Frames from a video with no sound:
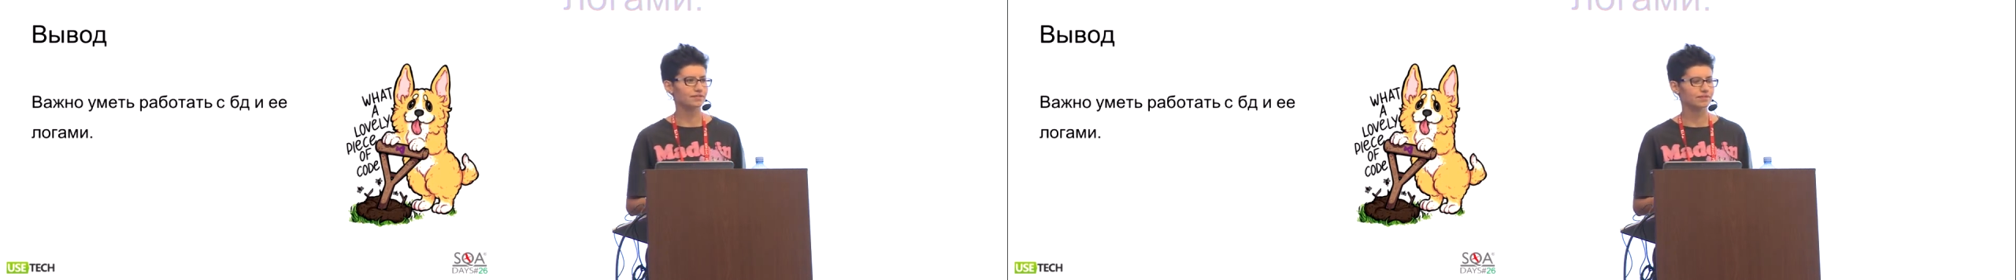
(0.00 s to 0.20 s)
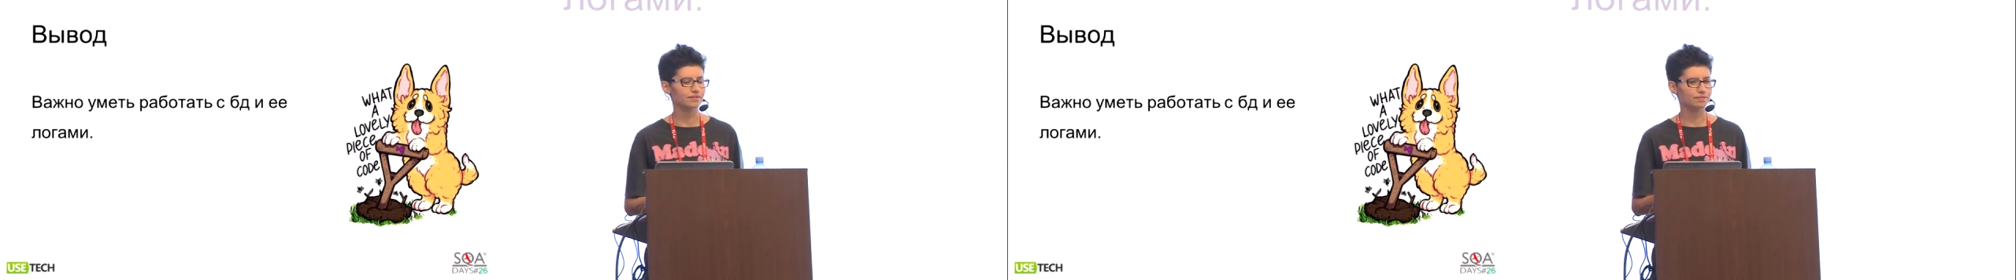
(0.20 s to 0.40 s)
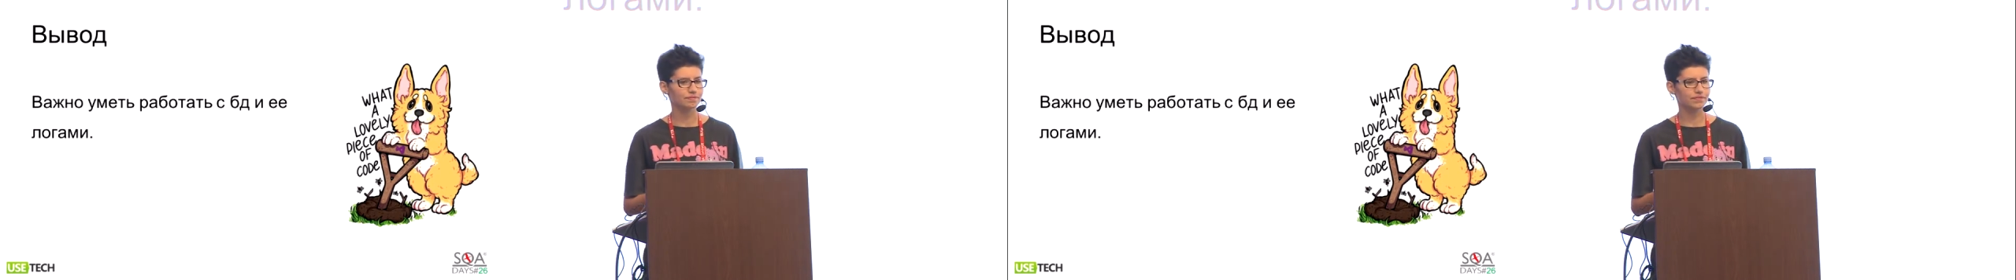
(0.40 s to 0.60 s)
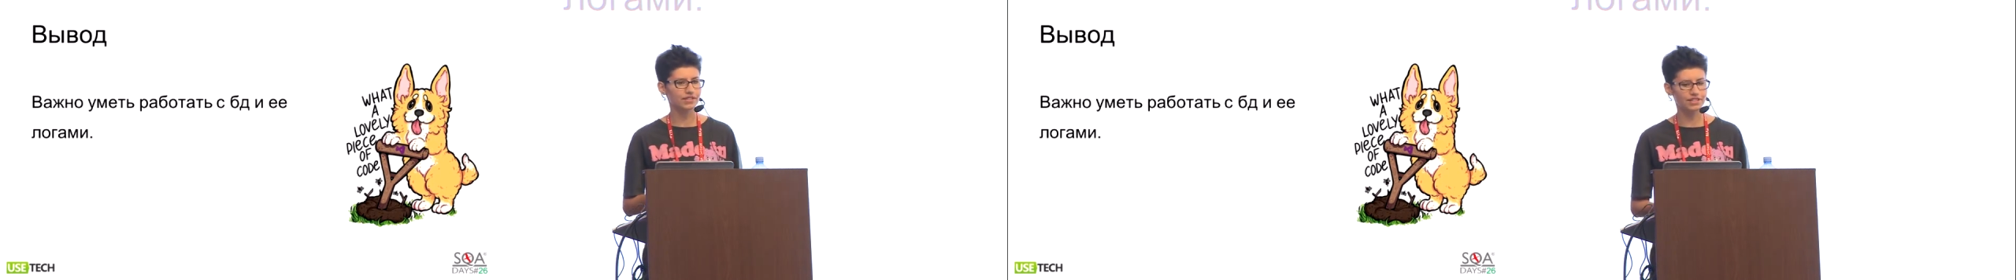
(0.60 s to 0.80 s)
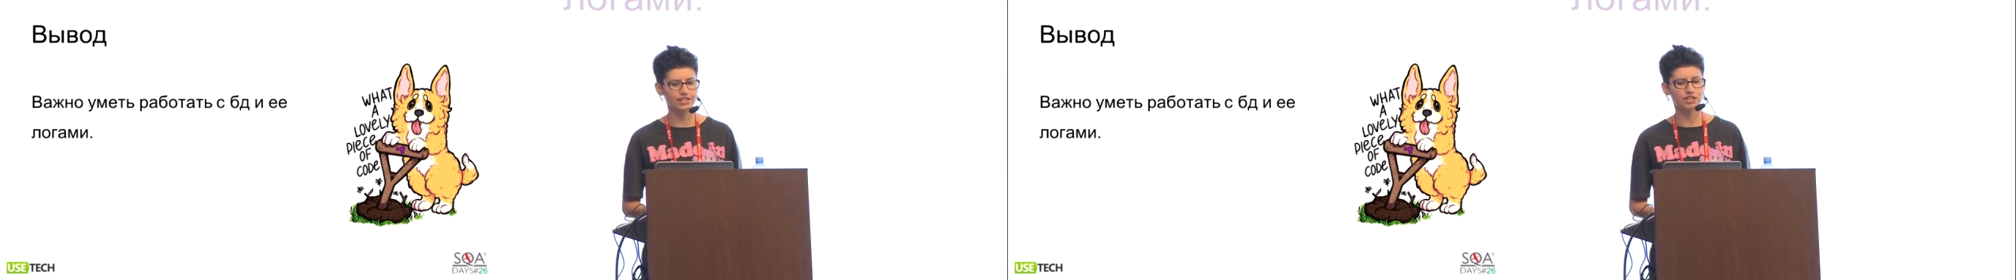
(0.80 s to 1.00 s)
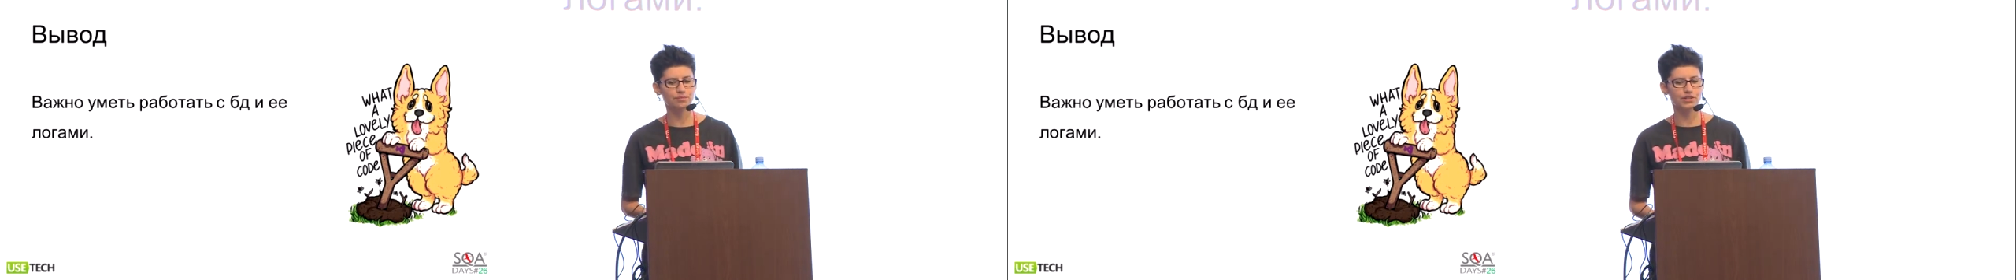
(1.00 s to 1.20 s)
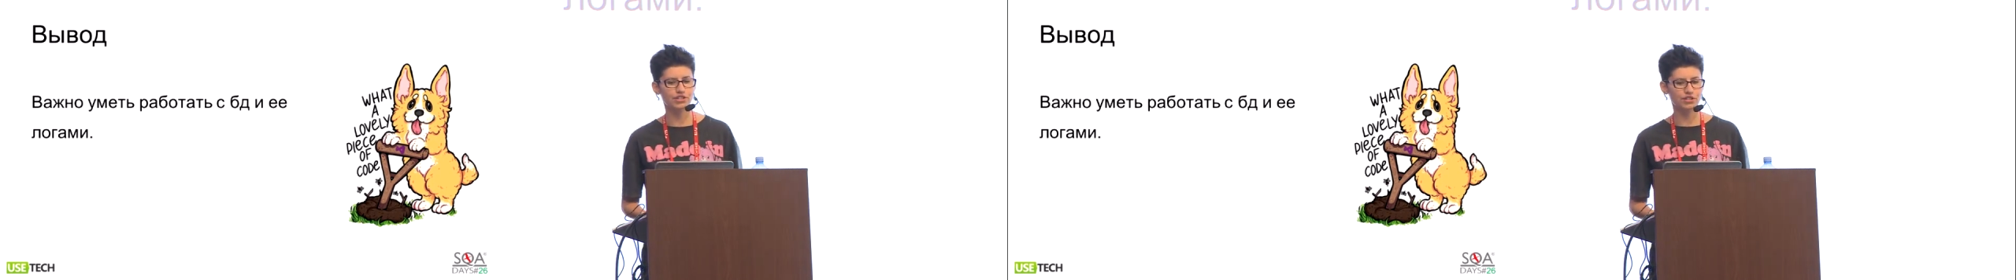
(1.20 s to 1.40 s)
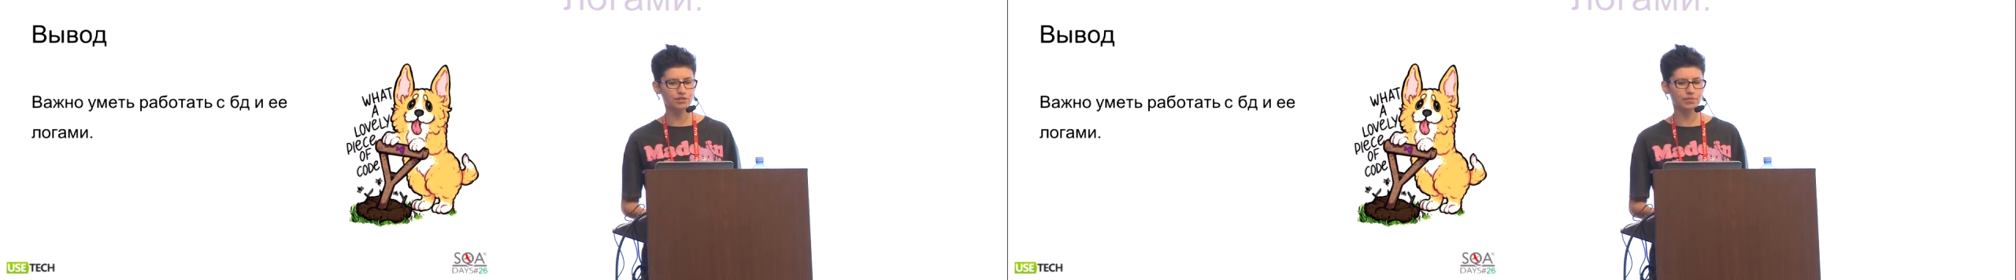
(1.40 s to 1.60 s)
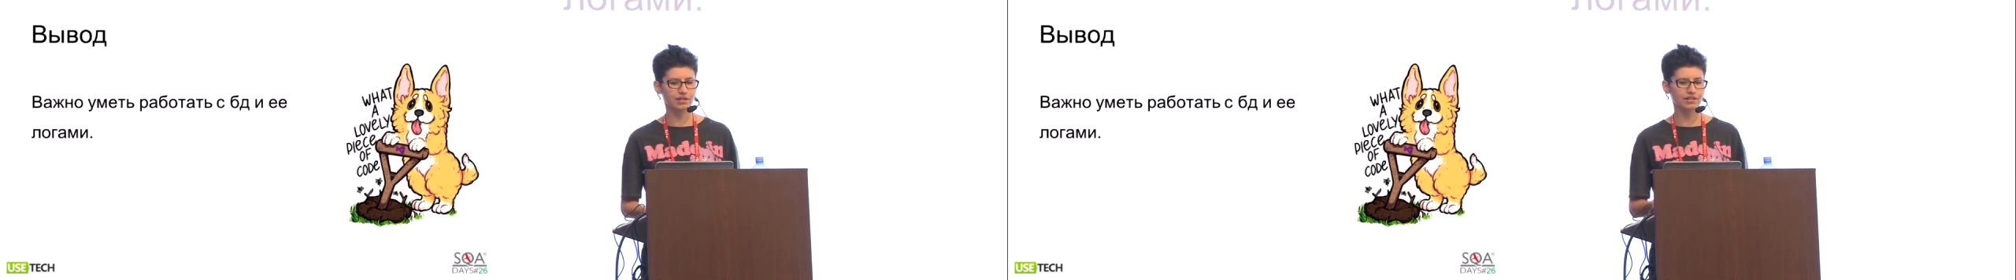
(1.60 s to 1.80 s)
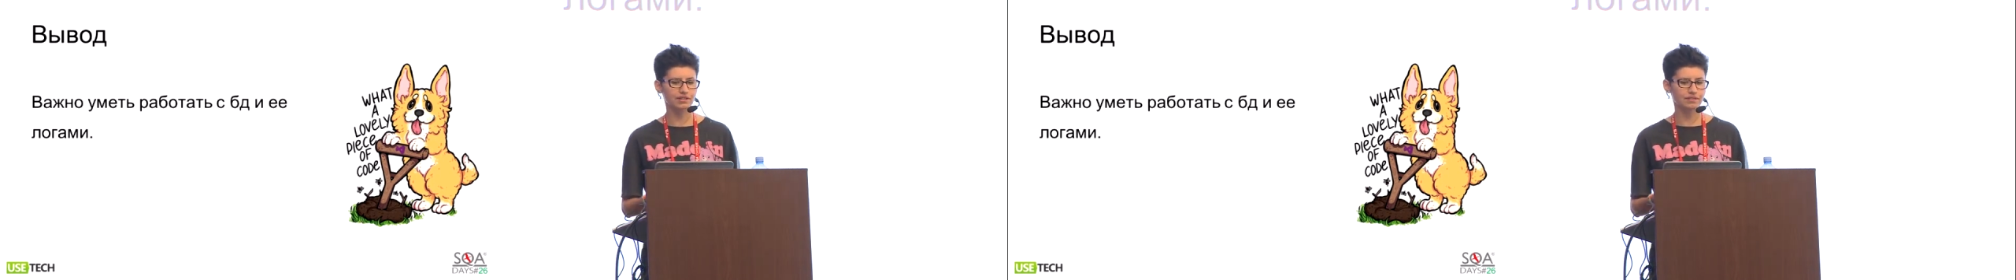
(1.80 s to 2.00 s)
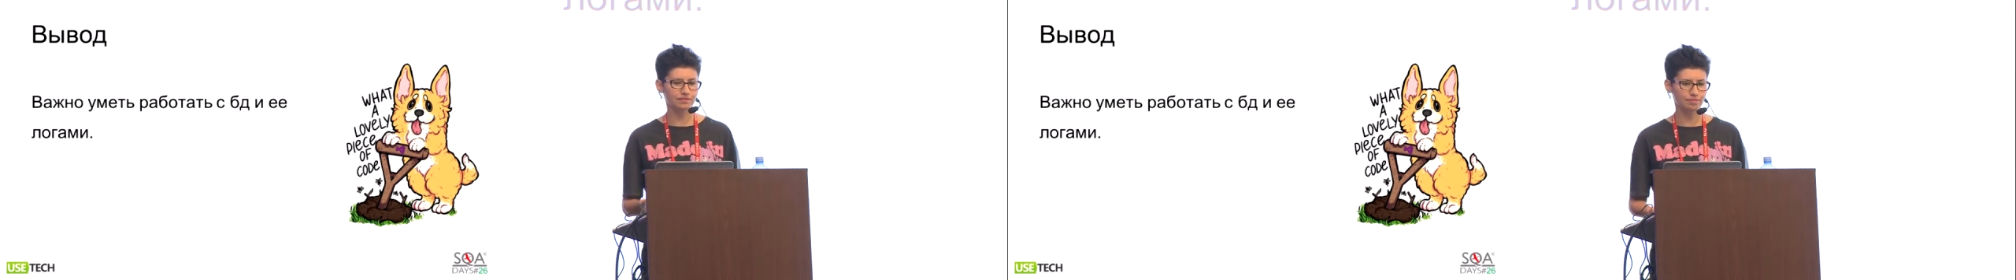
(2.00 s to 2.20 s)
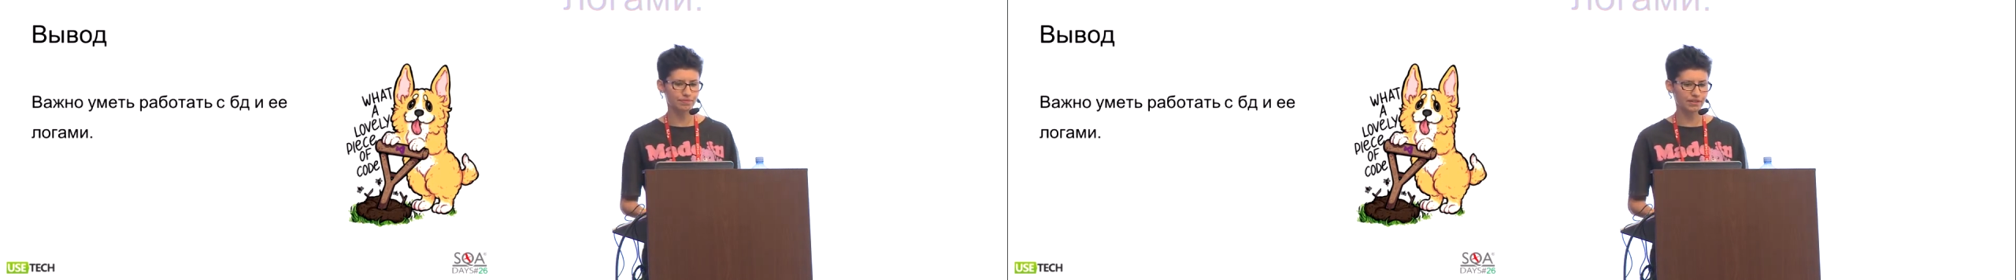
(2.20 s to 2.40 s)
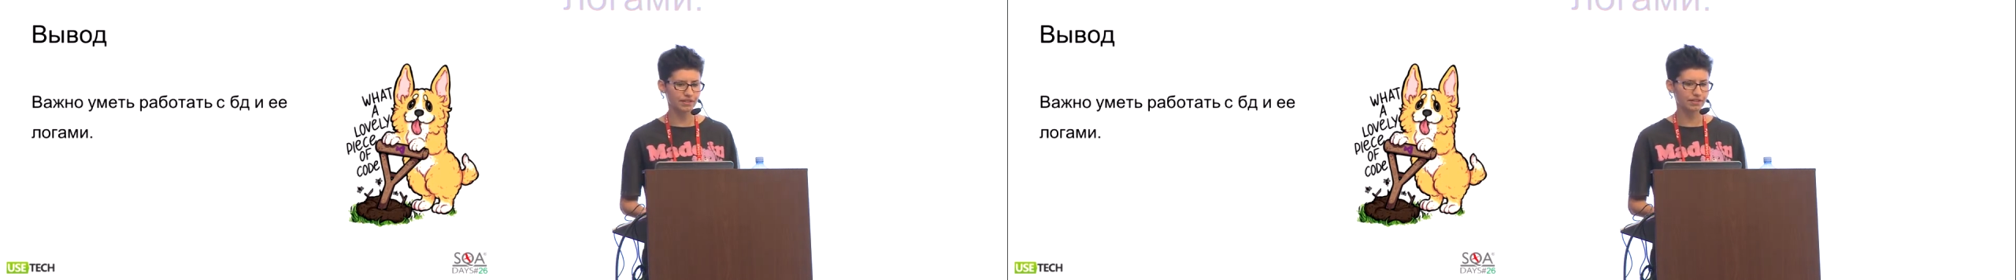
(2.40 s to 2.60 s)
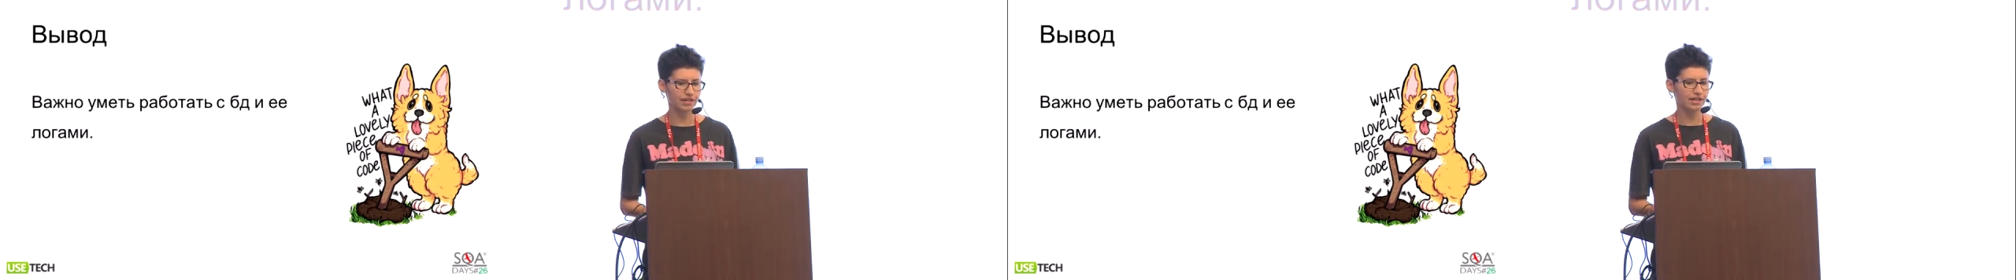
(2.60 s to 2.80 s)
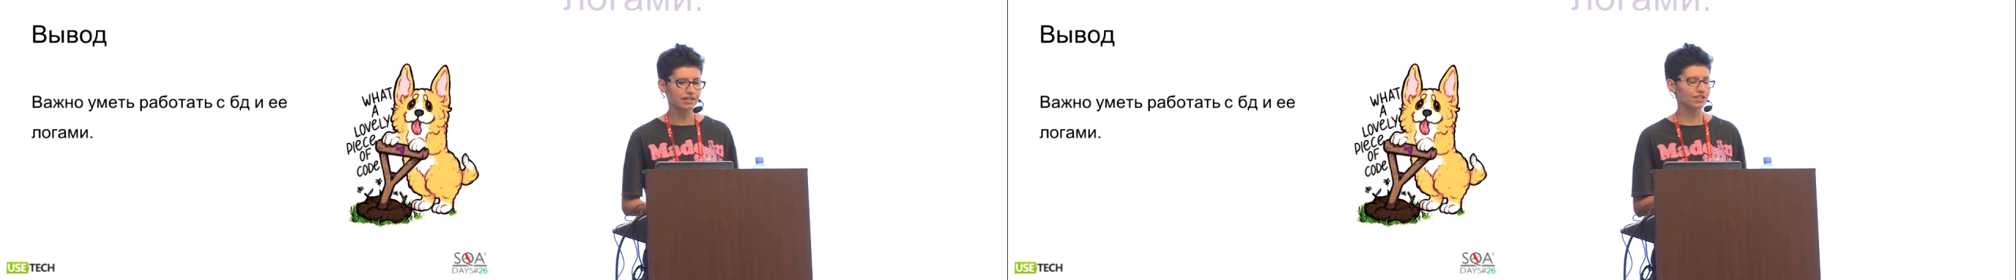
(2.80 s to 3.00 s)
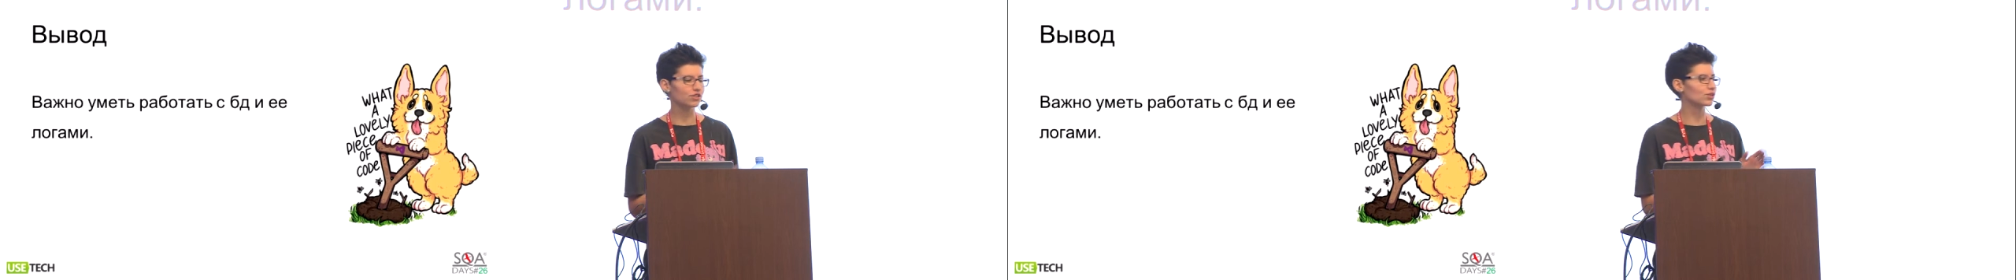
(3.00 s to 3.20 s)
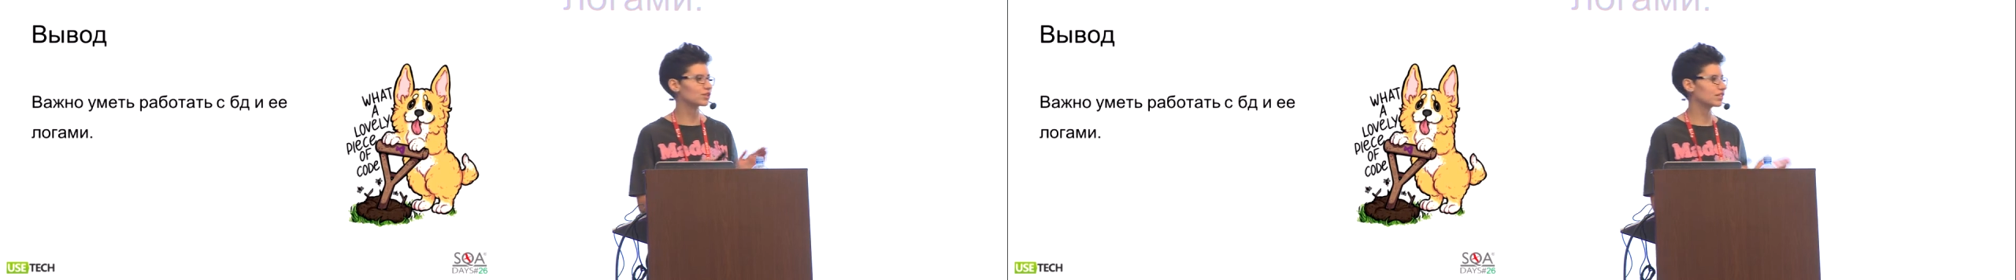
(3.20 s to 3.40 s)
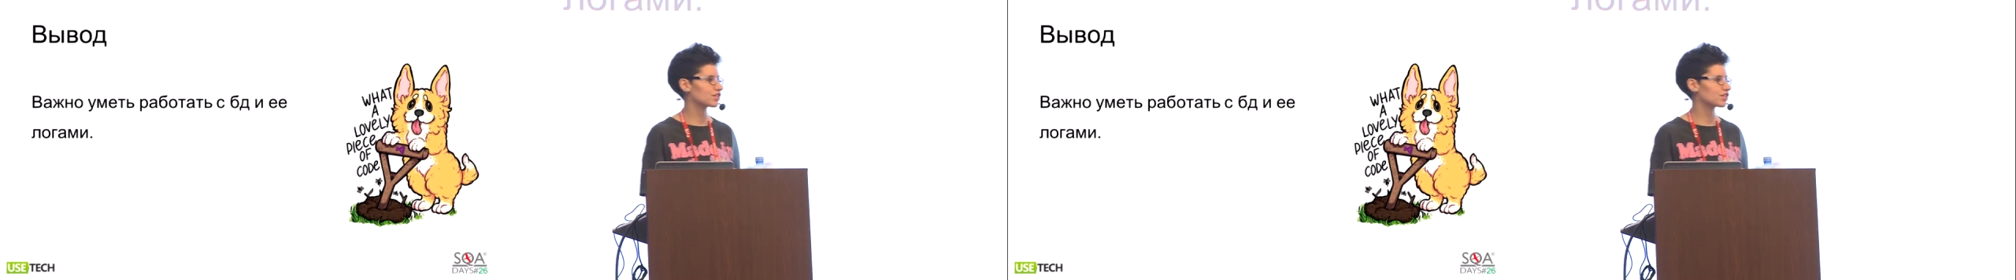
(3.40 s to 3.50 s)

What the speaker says: derives a conclusion that in order to find